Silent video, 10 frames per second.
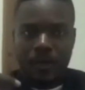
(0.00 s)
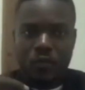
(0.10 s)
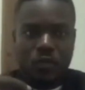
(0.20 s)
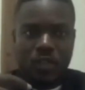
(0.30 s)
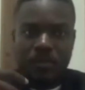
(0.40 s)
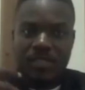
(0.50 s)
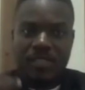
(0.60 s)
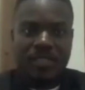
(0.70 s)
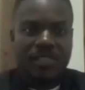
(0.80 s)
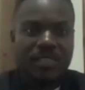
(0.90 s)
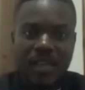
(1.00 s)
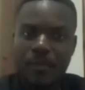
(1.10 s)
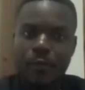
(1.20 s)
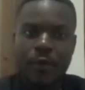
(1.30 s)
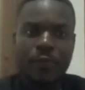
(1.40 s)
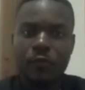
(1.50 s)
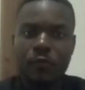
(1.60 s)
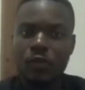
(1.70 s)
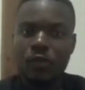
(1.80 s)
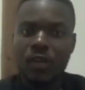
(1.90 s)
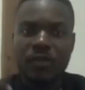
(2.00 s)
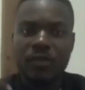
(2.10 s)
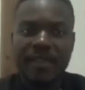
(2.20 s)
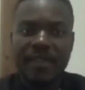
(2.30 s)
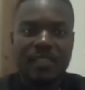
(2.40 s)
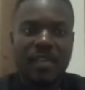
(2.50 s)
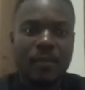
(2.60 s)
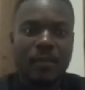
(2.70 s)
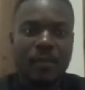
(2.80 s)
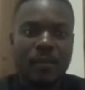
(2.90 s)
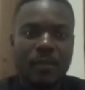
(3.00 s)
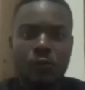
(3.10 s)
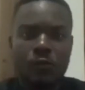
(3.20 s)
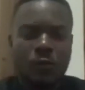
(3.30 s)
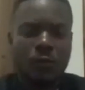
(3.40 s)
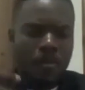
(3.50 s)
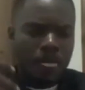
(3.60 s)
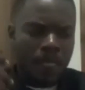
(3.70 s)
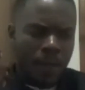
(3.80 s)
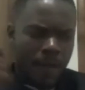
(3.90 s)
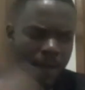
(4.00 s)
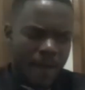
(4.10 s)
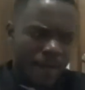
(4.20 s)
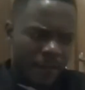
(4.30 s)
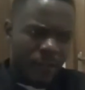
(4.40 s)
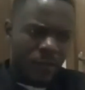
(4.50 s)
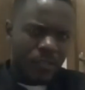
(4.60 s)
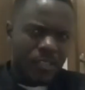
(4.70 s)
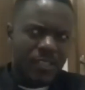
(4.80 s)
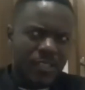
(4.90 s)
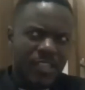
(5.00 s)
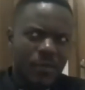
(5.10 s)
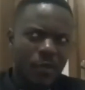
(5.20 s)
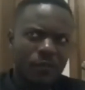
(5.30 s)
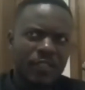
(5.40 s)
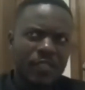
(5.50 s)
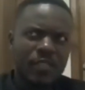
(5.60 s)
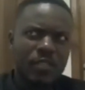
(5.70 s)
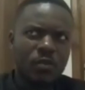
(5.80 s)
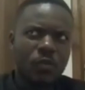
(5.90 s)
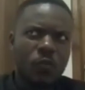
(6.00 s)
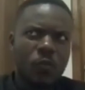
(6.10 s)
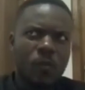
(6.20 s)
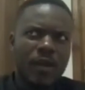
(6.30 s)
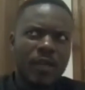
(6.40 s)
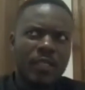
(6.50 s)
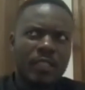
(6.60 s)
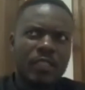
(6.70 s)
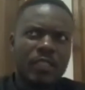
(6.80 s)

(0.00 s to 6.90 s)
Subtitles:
be 60 and break through. You can be 80 and break through. I've forgotten the name of this woman.